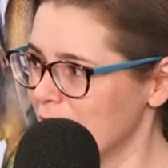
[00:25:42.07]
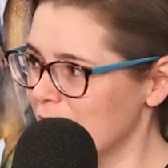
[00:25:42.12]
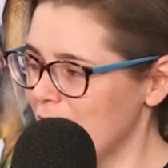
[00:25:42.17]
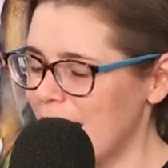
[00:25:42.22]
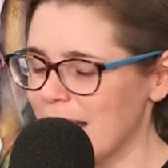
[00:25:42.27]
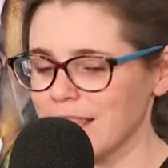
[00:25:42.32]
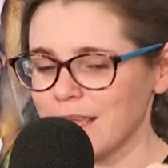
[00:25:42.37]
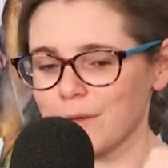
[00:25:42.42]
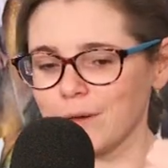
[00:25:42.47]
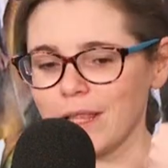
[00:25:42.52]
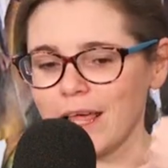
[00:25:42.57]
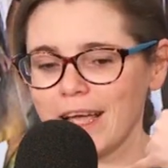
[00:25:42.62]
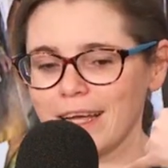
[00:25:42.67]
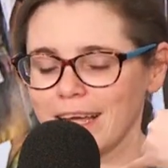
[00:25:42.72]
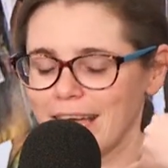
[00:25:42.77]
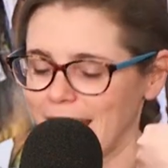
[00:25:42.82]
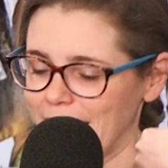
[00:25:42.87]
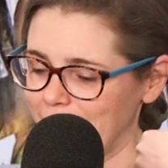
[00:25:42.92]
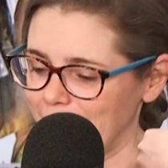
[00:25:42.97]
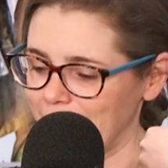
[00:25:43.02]
and they were like,
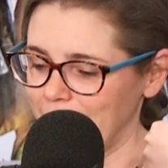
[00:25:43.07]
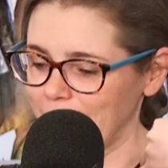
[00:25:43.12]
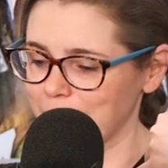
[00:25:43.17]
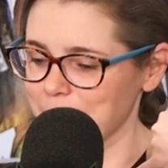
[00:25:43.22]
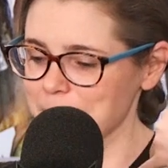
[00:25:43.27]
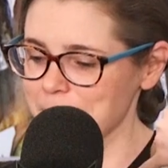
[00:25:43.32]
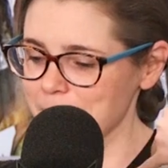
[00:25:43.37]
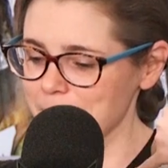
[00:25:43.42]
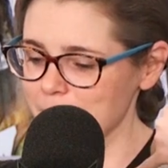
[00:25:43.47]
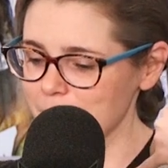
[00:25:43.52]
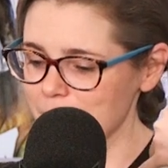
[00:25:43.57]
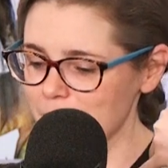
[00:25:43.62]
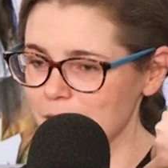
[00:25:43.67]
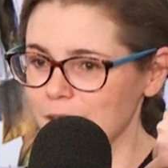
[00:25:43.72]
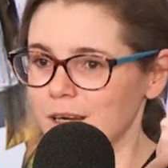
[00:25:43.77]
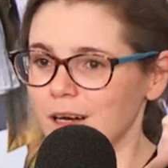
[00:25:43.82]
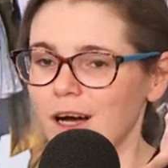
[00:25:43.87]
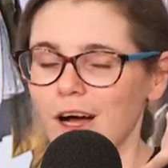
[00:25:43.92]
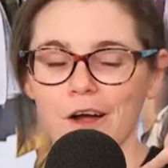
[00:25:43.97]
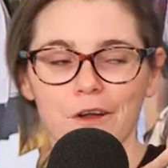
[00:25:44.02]
hey,
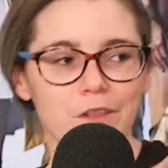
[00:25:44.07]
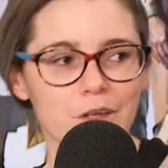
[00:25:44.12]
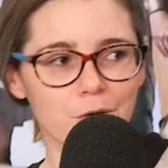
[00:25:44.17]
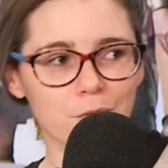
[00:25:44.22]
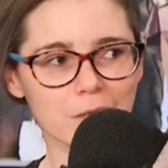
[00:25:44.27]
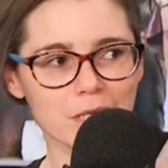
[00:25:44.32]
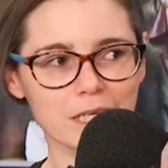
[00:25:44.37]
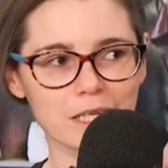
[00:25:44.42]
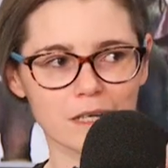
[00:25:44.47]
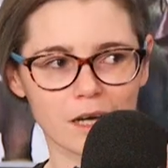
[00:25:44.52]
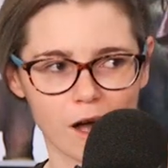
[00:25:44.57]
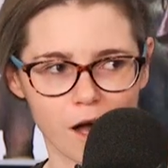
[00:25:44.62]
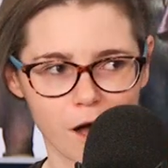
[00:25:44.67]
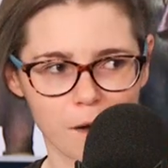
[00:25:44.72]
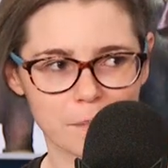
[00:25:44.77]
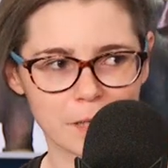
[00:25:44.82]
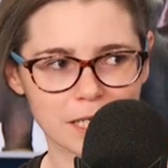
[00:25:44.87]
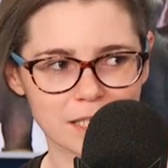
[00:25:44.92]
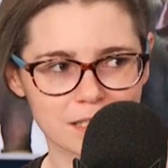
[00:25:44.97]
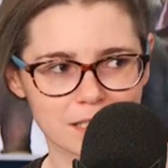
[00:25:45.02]
are there any
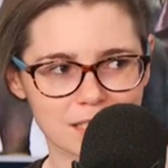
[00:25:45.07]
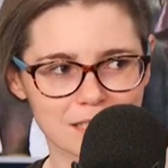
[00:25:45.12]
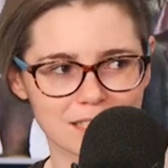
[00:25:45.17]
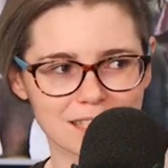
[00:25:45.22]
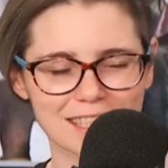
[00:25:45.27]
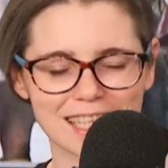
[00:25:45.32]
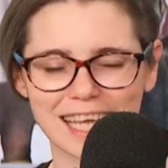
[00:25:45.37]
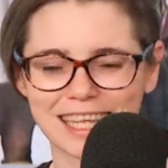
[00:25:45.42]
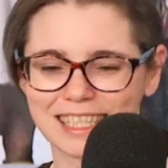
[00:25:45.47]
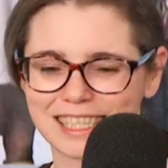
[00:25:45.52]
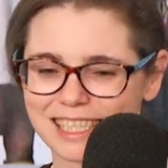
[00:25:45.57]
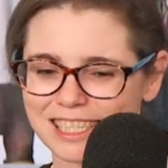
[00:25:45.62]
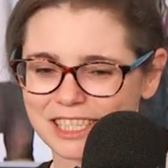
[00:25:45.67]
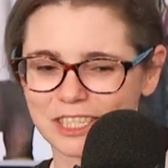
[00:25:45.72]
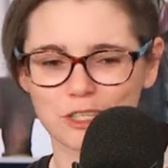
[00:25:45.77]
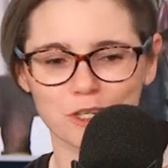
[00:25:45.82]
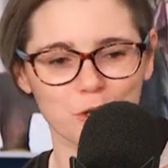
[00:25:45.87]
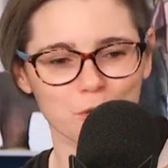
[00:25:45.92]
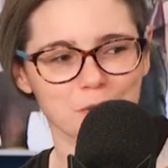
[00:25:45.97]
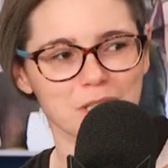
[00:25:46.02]
comics that,
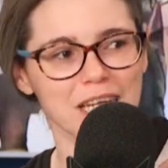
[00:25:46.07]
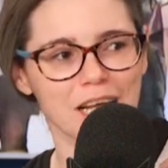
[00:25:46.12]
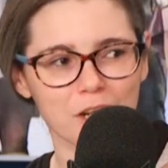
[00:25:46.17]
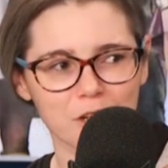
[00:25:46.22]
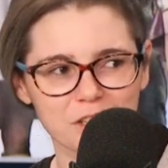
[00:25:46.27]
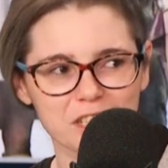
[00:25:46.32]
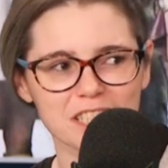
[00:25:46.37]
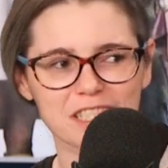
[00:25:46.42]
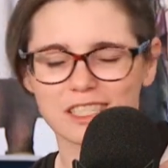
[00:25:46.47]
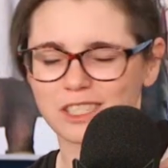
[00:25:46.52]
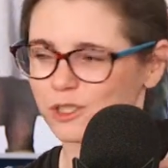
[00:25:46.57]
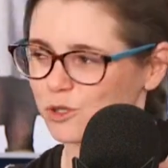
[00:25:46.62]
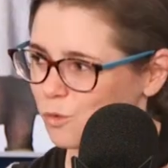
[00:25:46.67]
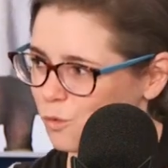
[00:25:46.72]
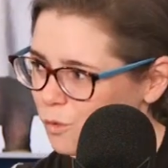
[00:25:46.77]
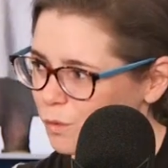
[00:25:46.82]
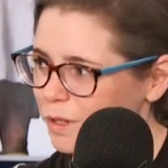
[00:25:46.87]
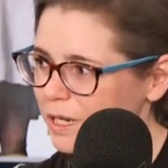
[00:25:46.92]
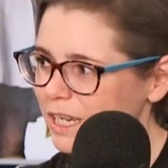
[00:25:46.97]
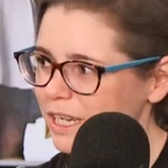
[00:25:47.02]
you know, tell the
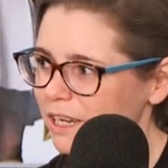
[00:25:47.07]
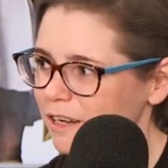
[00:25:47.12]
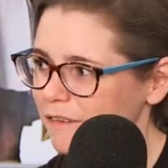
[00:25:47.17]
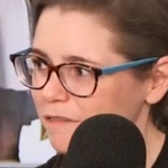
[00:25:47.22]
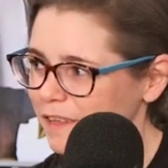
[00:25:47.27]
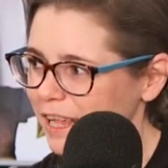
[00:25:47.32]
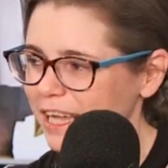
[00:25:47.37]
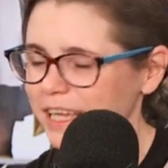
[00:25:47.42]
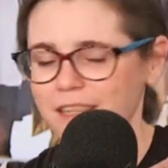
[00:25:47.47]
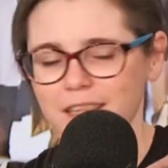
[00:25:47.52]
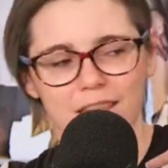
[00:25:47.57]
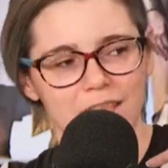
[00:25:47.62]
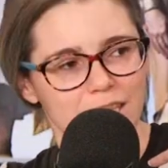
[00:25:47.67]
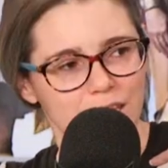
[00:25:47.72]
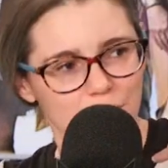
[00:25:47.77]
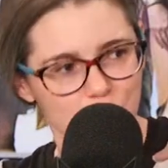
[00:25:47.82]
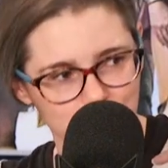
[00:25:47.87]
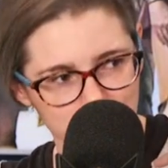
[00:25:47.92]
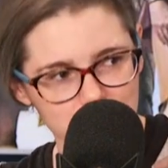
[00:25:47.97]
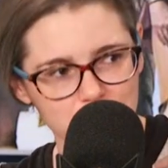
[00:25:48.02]
story of like
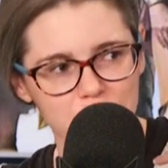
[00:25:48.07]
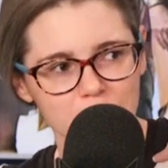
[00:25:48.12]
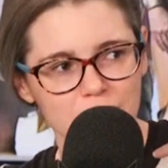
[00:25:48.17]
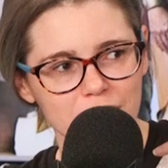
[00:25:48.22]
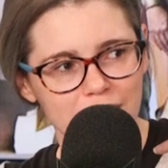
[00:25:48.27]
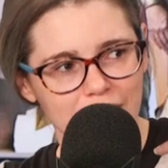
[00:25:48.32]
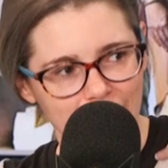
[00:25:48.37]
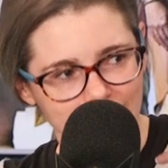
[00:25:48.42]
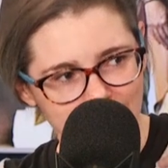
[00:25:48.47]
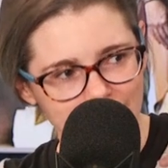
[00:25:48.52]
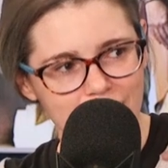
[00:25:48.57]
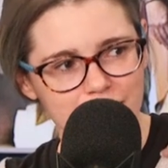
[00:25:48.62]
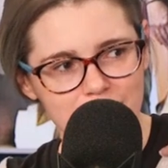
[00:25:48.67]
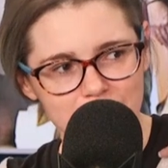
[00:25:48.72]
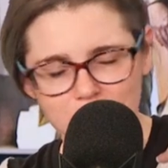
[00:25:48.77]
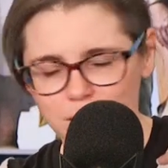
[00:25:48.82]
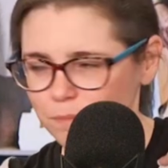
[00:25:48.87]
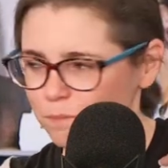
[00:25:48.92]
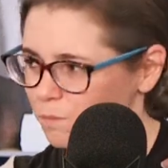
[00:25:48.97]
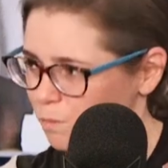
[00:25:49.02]
the original
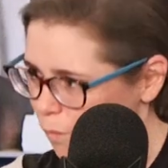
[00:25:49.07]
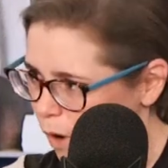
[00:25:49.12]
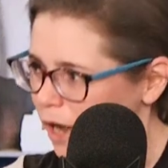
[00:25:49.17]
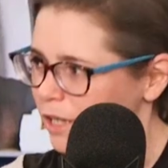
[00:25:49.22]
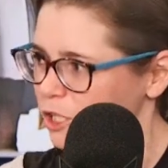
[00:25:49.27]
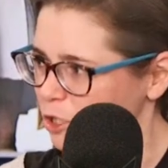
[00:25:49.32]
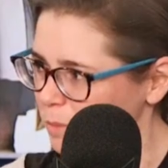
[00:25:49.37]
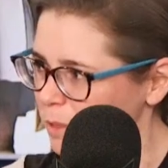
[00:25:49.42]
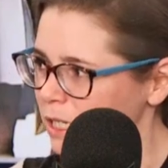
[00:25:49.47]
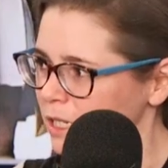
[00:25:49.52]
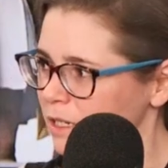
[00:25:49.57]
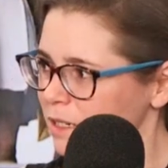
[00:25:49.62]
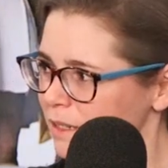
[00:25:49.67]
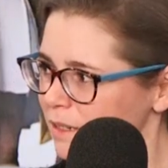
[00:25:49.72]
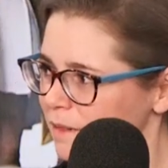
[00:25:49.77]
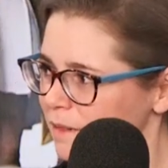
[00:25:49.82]
80s Watchmen?